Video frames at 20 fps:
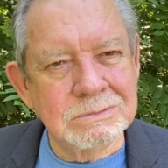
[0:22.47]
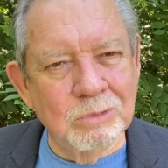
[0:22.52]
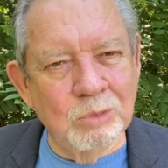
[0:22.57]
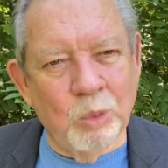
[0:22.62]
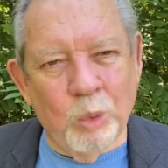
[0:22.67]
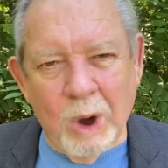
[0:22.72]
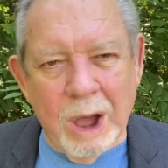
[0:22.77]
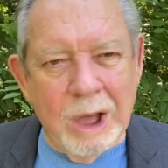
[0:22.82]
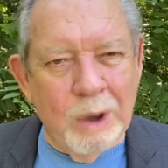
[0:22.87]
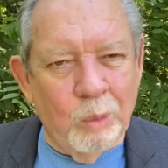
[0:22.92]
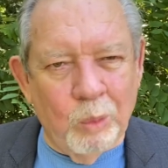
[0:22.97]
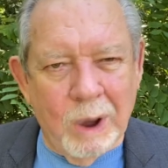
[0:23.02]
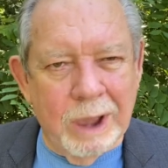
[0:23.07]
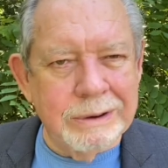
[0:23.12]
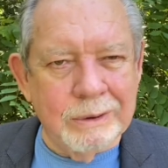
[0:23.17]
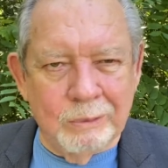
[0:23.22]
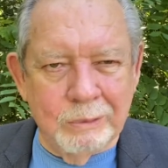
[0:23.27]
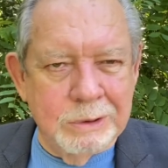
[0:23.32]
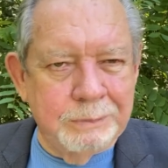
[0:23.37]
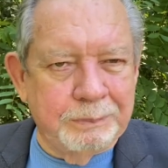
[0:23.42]
Why, why
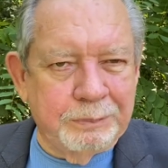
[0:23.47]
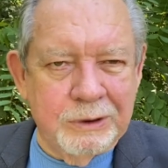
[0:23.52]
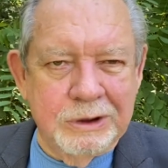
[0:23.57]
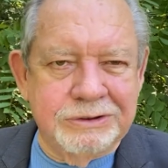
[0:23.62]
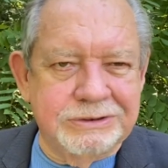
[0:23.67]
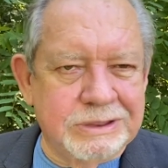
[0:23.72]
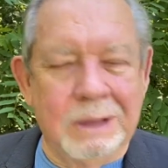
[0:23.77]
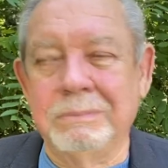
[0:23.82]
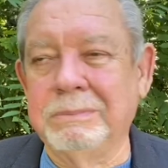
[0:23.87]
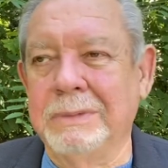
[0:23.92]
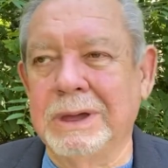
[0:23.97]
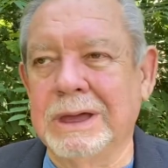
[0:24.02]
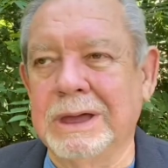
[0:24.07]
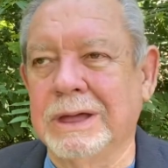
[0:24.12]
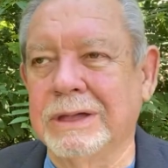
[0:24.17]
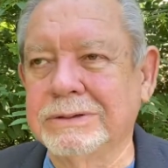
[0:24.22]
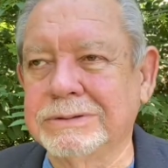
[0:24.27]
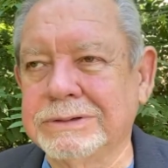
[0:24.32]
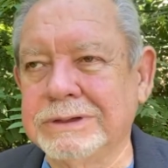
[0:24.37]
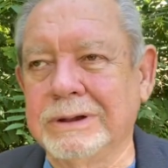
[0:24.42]
don't we preach something
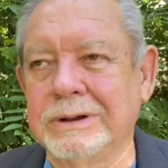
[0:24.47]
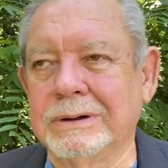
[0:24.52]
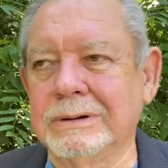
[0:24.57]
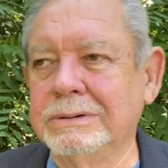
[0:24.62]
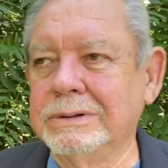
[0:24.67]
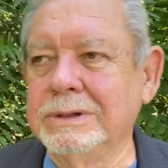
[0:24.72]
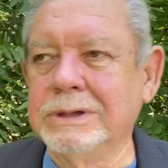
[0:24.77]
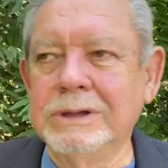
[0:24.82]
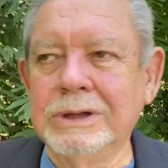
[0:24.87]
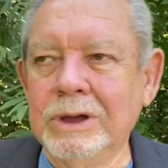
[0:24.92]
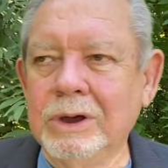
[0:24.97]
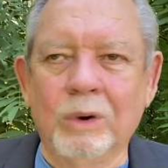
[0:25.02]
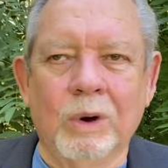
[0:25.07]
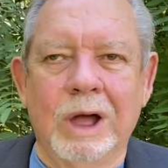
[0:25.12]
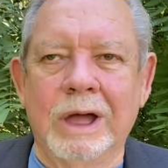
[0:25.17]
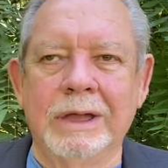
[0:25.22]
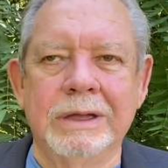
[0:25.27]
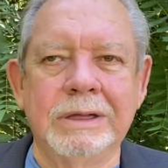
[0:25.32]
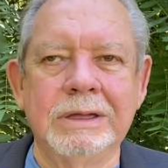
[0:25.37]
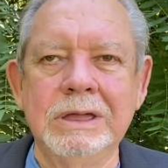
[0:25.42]
else, you know?
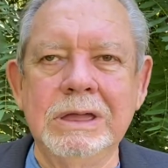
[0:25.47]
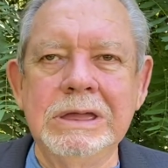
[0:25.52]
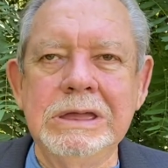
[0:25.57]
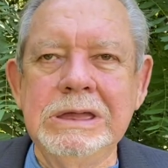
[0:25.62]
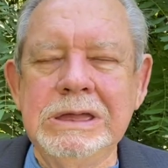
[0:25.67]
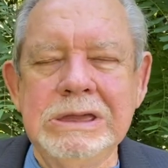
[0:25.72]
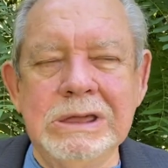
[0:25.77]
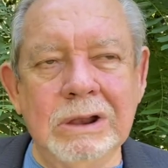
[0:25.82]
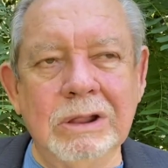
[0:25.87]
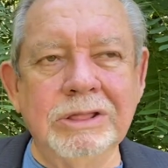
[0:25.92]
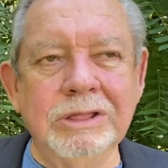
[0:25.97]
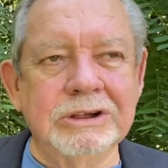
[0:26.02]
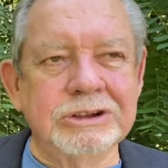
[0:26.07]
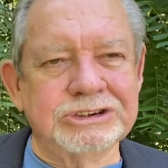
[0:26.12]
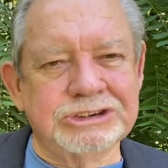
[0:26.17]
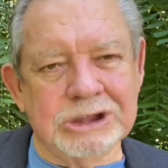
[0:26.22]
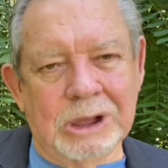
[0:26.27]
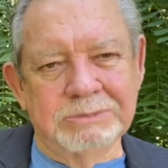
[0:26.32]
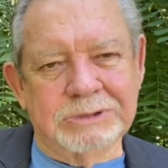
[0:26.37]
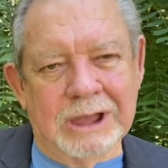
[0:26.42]
Why? You know, there's
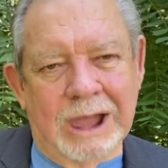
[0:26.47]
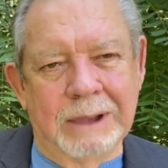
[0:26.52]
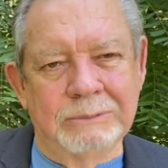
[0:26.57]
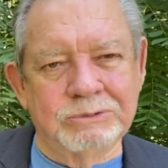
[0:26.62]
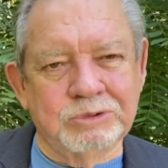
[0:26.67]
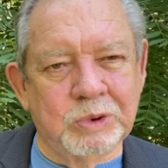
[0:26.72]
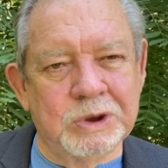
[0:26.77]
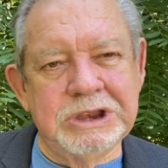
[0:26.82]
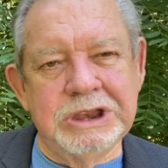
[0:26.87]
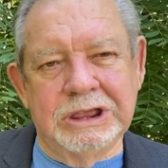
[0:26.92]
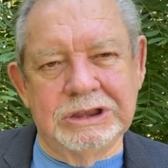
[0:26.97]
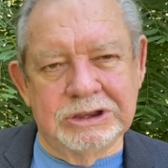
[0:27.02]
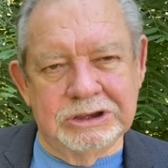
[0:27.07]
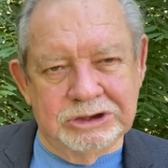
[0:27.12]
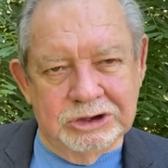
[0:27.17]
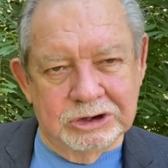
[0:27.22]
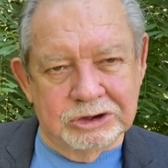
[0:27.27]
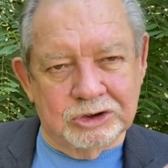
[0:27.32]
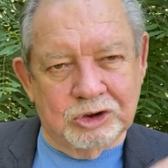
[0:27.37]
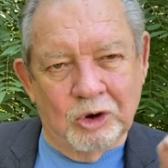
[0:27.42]
sometimes we need to
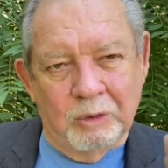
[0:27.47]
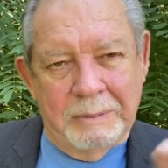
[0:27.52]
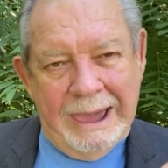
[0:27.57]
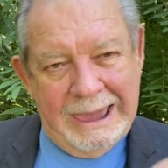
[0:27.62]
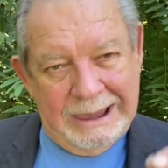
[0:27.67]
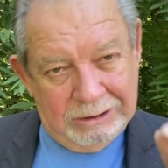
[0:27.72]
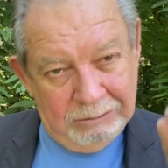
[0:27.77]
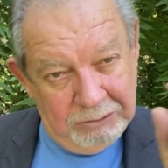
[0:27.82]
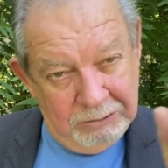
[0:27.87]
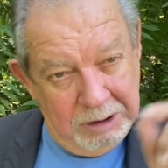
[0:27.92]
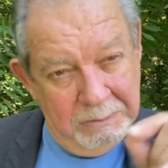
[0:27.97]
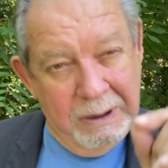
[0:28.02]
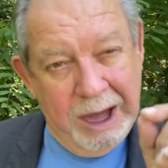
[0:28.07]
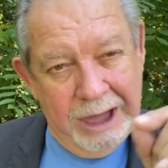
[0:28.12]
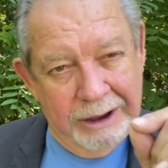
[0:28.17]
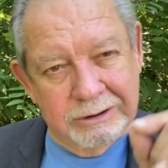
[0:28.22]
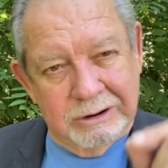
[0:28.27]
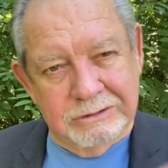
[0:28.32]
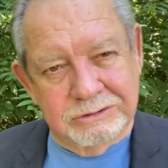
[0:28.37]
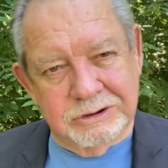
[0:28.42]
just go back and
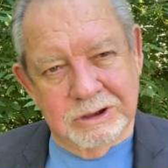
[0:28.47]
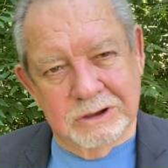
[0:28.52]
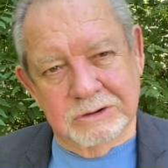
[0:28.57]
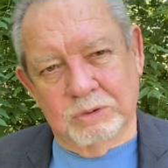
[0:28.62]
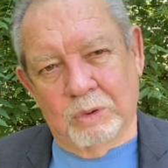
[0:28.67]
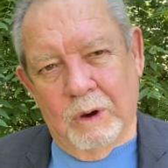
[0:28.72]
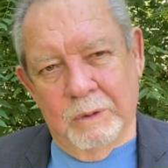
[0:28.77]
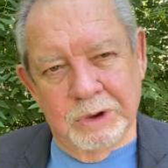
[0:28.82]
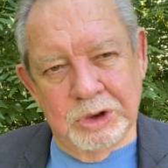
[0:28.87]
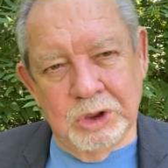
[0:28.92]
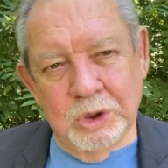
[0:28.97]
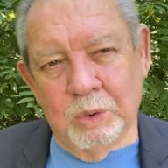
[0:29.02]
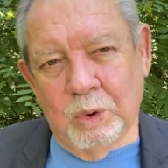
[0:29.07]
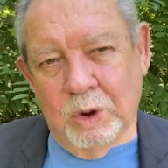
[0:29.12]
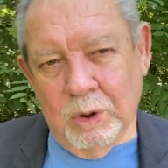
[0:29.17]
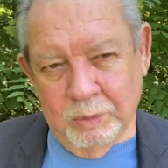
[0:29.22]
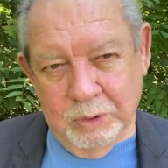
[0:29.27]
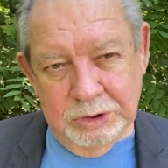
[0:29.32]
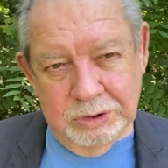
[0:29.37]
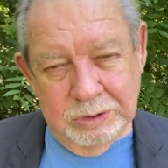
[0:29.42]
remind ourselves why we do
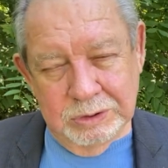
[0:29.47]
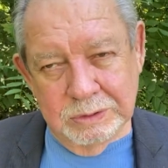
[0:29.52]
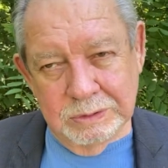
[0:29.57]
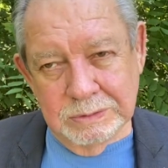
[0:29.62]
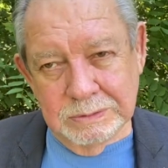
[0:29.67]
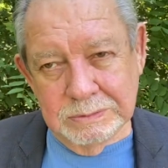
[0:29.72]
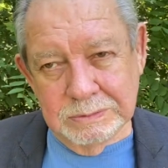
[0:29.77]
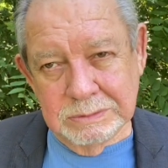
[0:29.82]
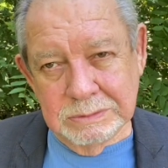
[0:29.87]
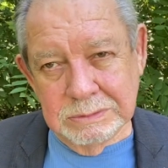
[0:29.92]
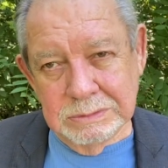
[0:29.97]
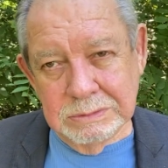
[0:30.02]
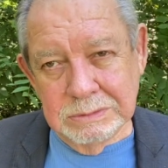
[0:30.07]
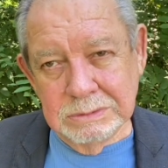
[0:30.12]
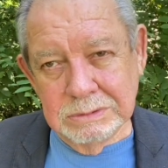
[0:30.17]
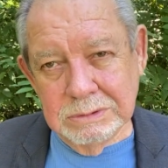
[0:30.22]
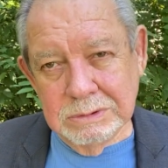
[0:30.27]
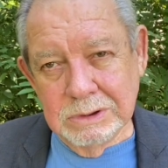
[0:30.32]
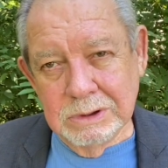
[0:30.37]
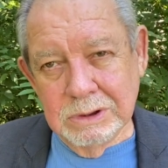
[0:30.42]
what we do.
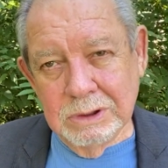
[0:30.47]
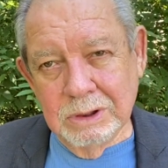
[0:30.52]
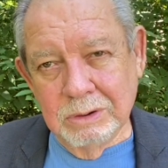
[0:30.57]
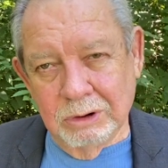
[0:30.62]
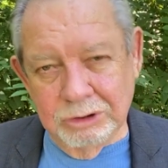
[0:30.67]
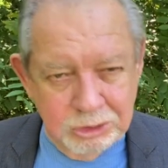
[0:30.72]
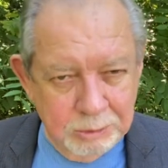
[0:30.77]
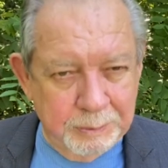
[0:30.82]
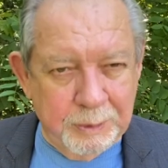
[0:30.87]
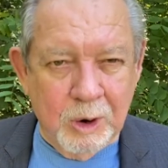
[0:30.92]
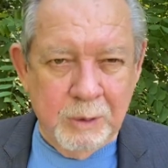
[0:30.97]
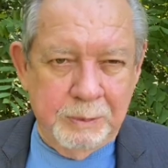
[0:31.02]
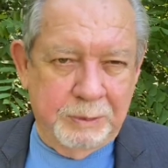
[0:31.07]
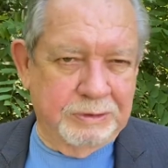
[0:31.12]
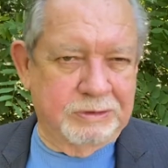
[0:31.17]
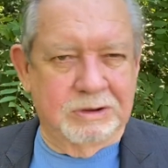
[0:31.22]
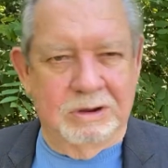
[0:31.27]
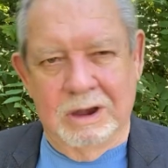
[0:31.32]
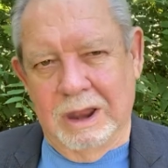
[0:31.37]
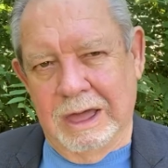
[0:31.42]
What's your
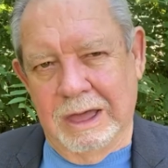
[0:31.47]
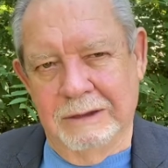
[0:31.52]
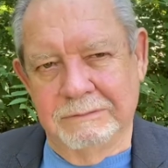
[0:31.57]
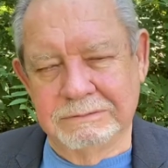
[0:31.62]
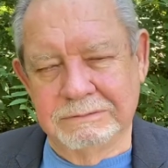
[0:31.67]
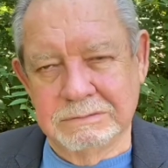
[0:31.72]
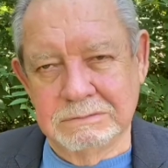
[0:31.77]
purpose in life?